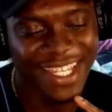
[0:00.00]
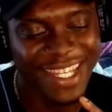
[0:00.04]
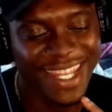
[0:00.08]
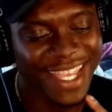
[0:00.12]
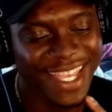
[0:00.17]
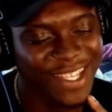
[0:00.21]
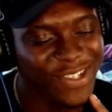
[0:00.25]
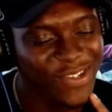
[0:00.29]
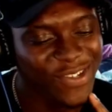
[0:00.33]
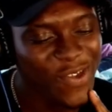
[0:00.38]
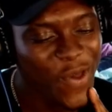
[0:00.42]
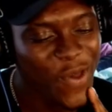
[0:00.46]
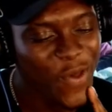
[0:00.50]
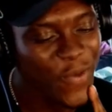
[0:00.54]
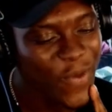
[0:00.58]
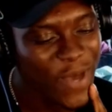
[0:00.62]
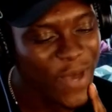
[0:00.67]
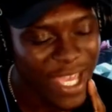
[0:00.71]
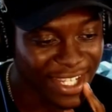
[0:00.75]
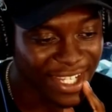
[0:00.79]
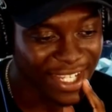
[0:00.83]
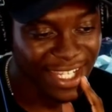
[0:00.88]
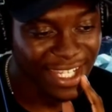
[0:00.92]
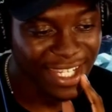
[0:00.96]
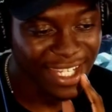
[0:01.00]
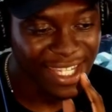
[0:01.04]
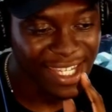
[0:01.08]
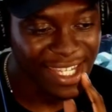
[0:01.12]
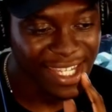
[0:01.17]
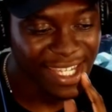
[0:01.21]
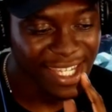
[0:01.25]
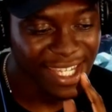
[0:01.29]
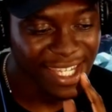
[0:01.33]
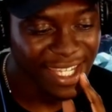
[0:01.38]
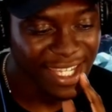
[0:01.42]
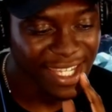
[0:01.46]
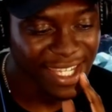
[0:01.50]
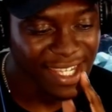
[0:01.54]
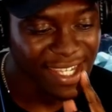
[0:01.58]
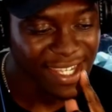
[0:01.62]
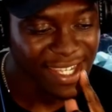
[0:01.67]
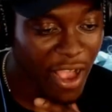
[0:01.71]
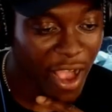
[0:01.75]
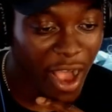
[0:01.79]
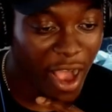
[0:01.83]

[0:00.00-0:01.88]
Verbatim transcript: There's no way. Gee.